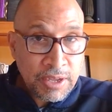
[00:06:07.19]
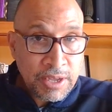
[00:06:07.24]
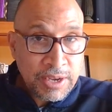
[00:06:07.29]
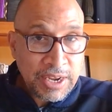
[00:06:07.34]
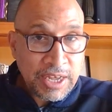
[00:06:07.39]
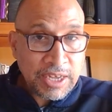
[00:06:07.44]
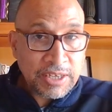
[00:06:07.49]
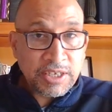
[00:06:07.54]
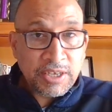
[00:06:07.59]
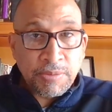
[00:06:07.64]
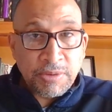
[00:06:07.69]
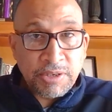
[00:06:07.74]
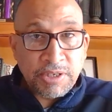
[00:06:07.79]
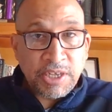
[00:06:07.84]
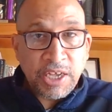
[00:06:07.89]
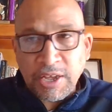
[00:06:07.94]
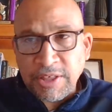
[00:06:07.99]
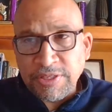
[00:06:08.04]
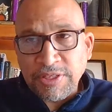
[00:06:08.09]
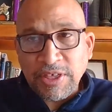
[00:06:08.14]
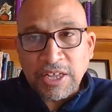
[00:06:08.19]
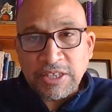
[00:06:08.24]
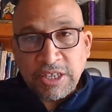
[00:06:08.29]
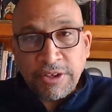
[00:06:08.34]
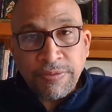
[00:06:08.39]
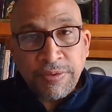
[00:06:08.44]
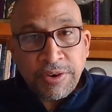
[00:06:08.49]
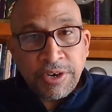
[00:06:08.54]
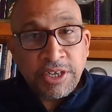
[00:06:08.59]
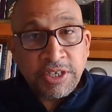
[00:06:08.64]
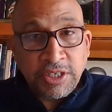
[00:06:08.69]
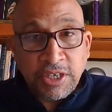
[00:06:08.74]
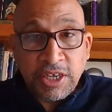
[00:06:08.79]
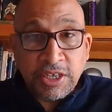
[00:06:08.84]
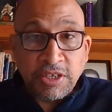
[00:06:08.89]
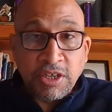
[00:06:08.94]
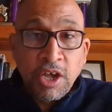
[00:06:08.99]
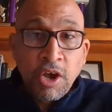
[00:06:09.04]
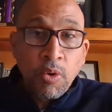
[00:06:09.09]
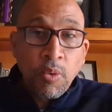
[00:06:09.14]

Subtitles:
Now someone say, I thought slavery didn't exist.